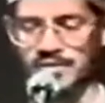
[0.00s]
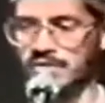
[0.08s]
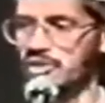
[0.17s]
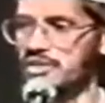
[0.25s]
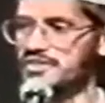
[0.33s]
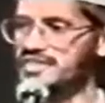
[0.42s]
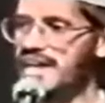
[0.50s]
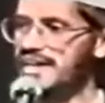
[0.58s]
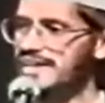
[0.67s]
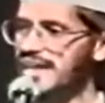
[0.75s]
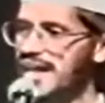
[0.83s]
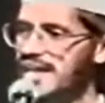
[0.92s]
Dr.
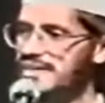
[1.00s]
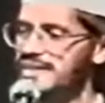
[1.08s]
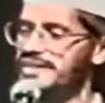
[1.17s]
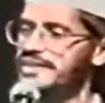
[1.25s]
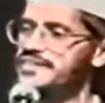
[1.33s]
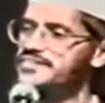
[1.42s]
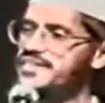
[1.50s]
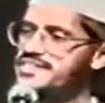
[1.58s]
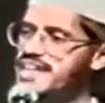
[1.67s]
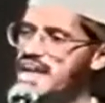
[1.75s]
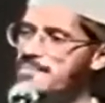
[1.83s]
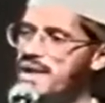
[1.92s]
Zakir Naik is the
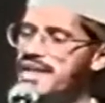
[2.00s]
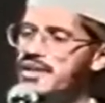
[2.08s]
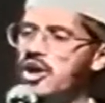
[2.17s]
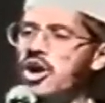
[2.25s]
chairman